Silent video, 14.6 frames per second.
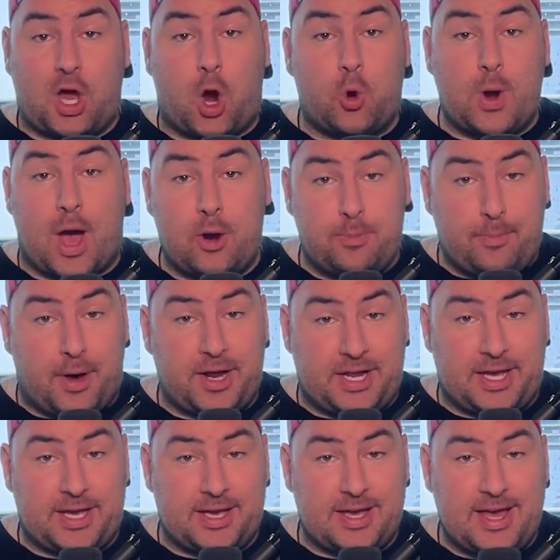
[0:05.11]
around
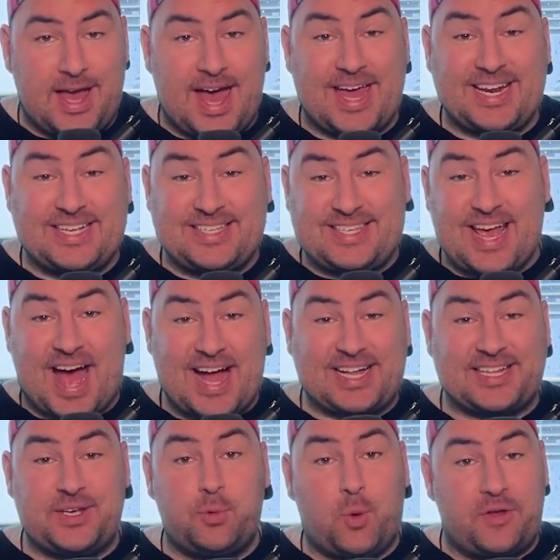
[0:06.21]
money and
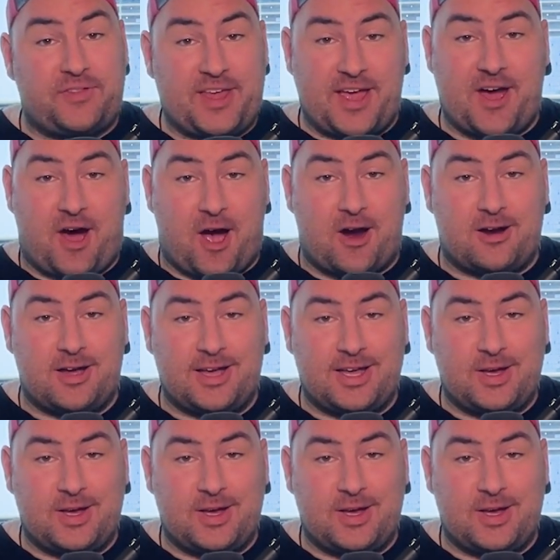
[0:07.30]
exactly what they are.